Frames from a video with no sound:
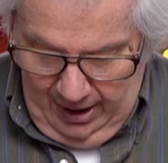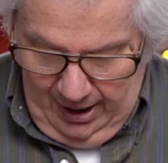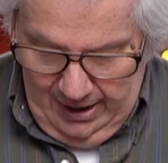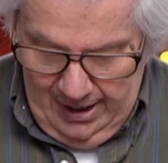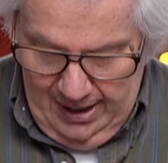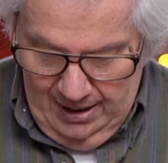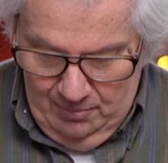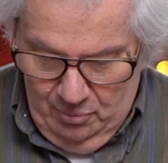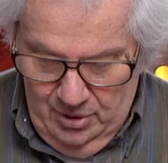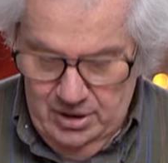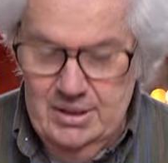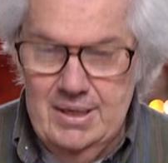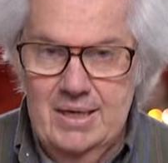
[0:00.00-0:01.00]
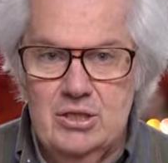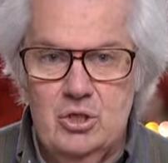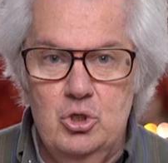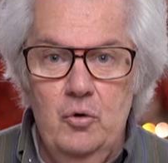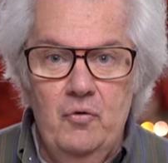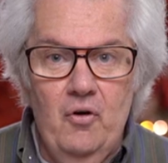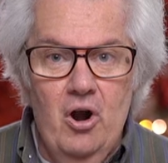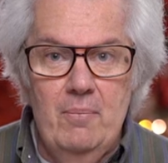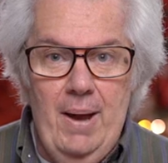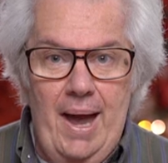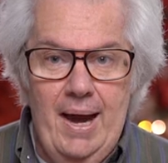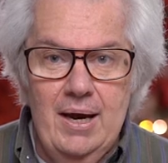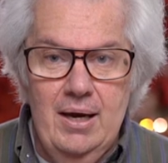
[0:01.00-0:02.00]
I can't bring the desk too far
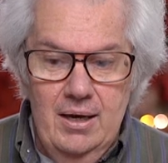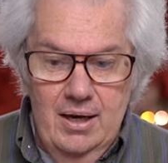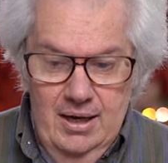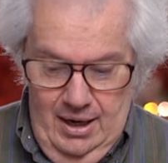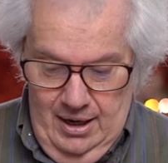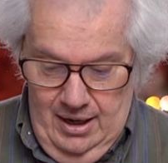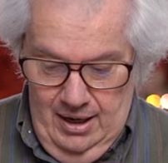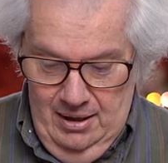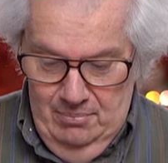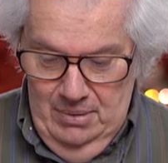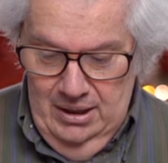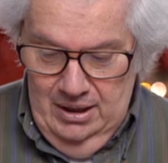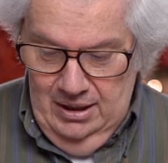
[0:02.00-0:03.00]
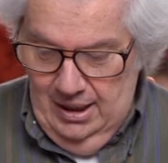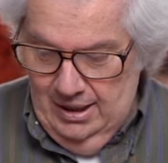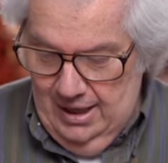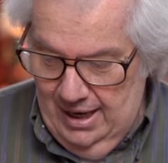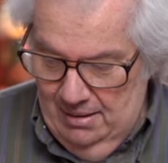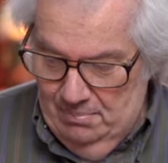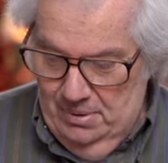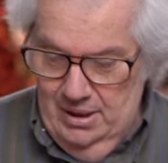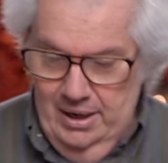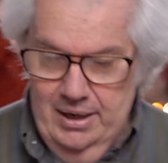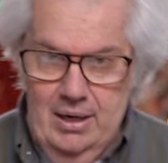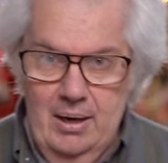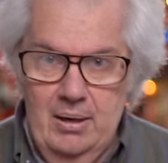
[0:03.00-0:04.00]
back, uh, meaning it can't be
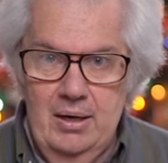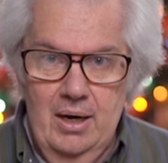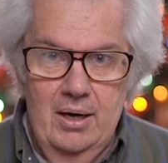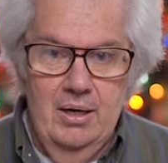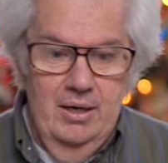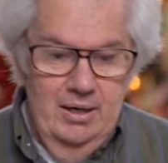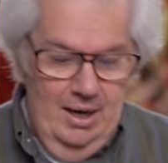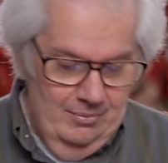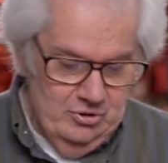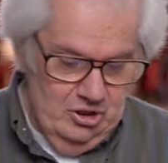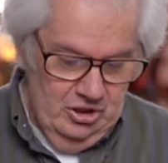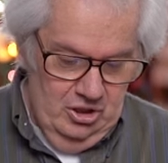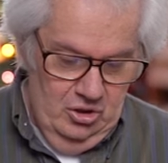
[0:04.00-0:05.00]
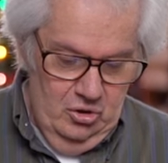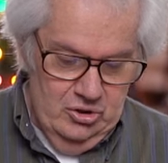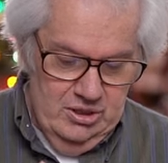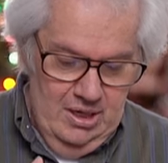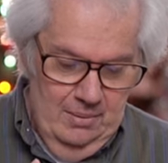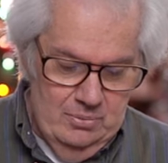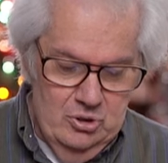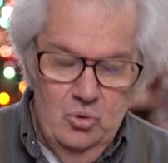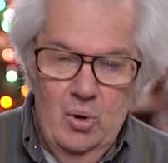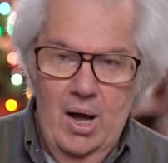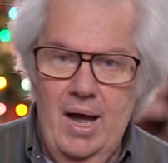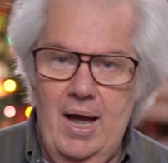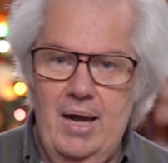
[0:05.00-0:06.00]
like an, uh, an, object that goes up too
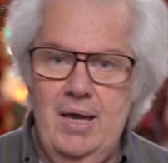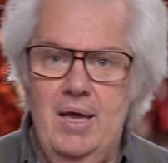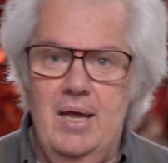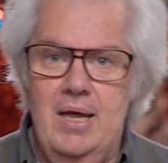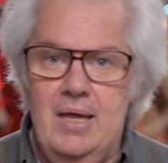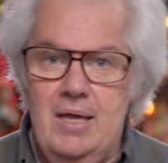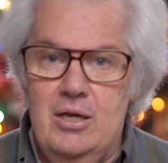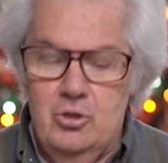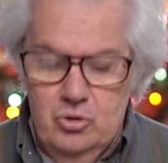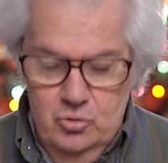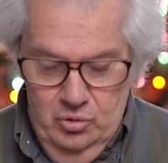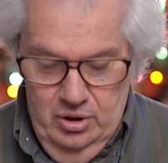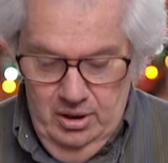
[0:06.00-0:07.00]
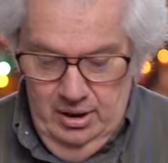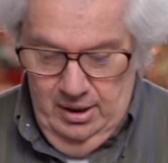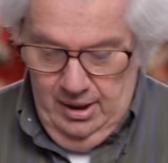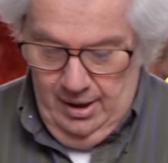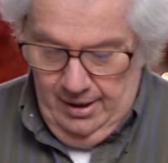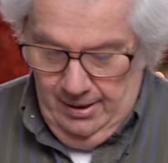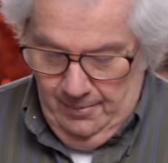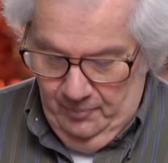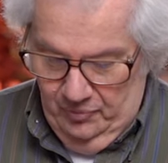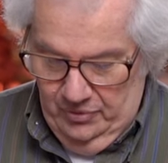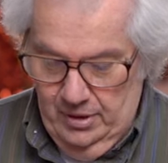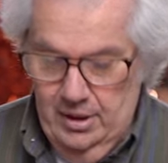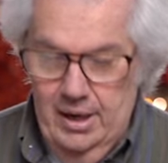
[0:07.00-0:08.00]
high into the um,
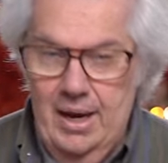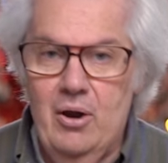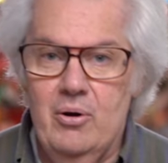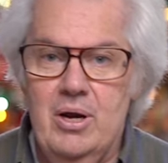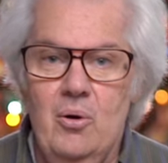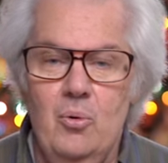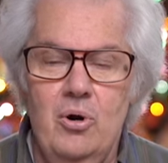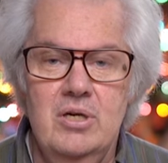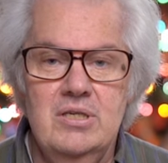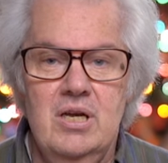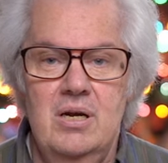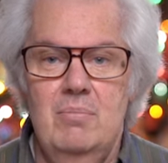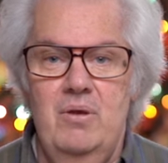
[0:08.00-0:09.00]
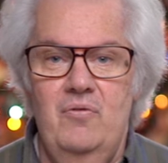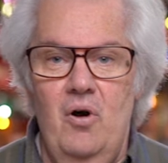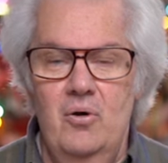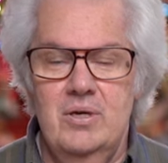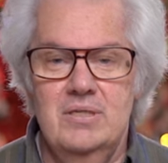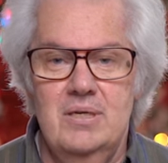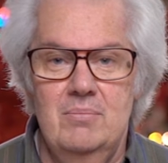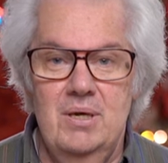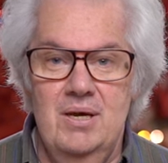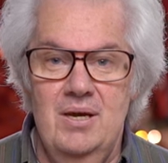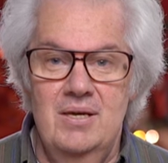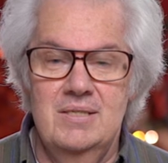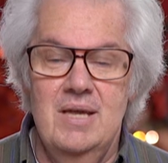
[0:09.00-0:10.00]
area where it's going to be focusing
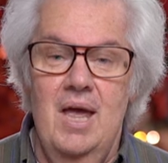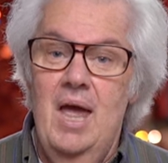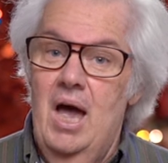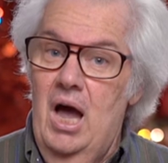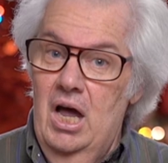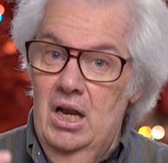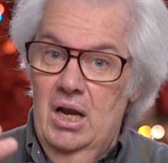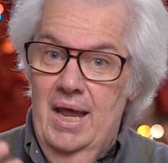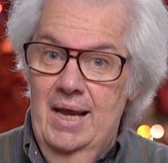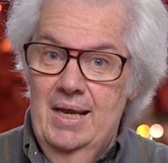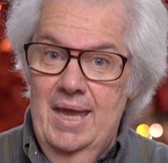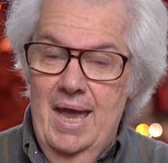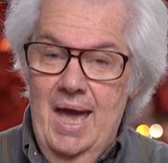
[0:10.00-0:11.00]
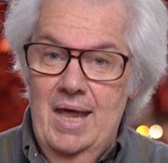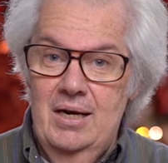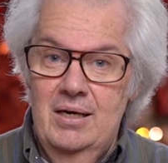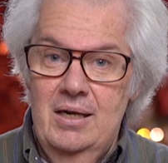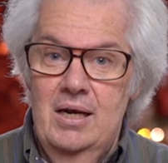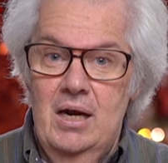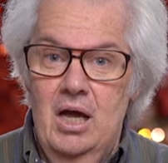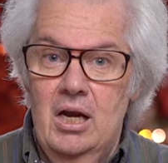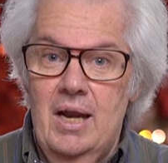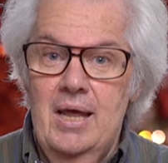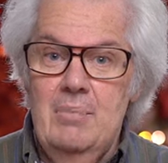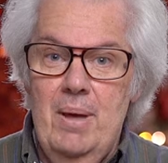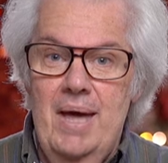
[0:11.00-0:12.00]
because unlike Canon and
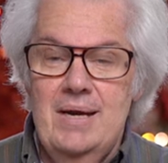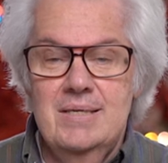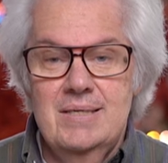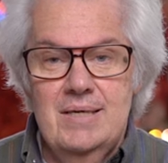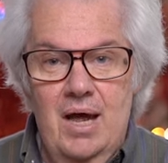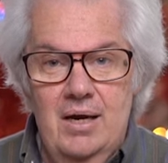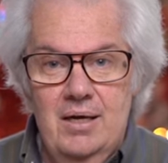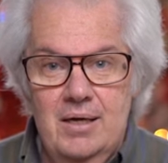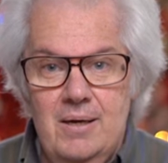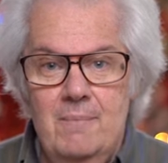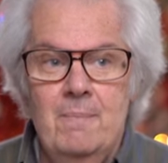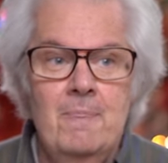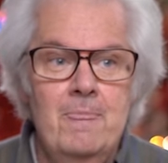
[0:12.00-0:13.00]
unlike Panasonic,